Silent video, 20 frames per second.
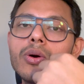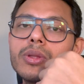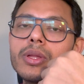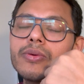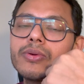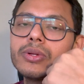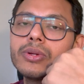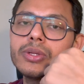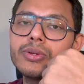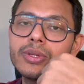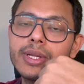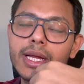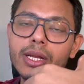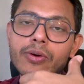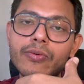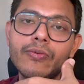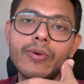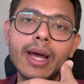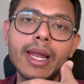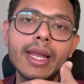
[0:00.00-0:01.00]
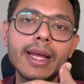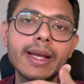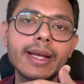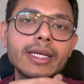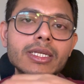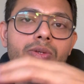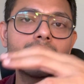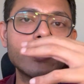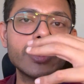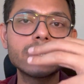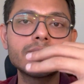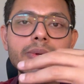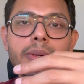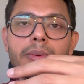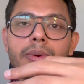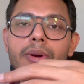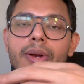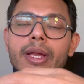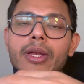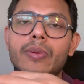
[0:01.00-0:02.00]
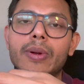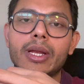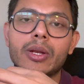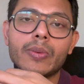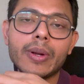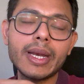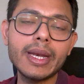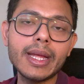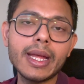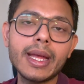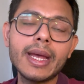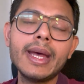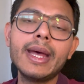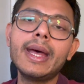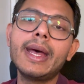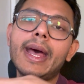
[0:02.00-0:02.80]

the date of filing is 1st February 2020